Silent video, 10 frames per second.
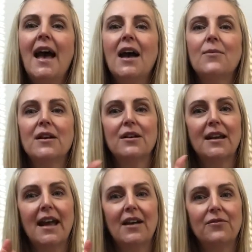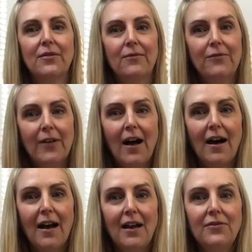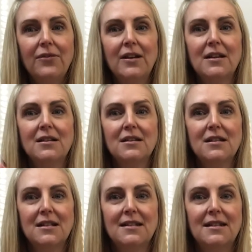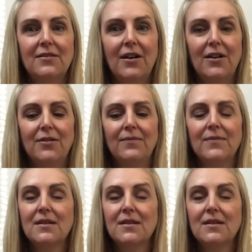and we're going to count from 5 to 0.